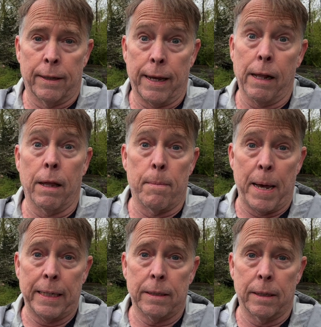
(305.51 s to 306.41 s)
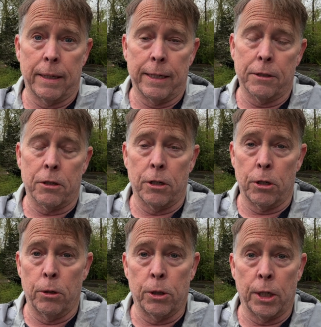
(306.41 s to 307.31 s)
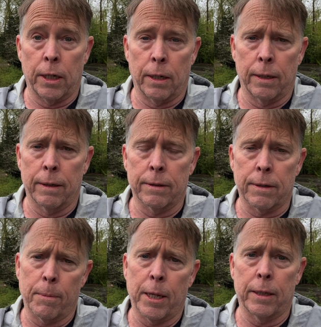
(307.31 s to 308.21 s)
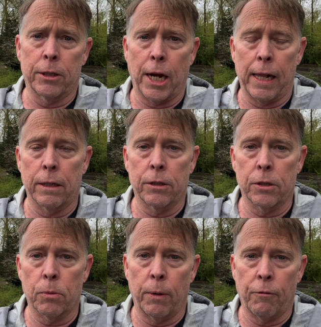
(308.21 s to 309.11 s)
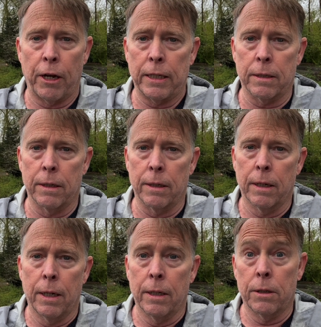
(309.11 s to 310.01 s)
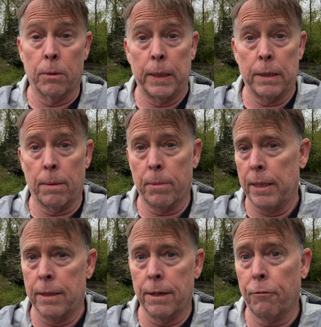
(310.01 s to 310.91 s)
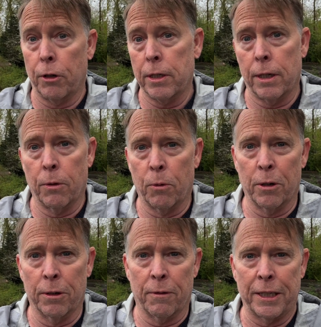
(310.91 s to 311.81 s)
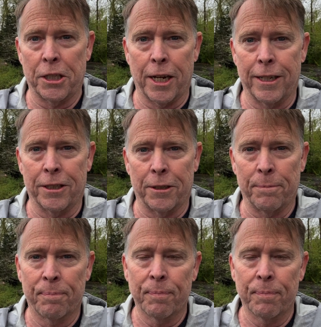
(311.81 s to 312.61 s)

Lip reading: the LMS and the institution and some of the challenges we face in doing something different in the world of education.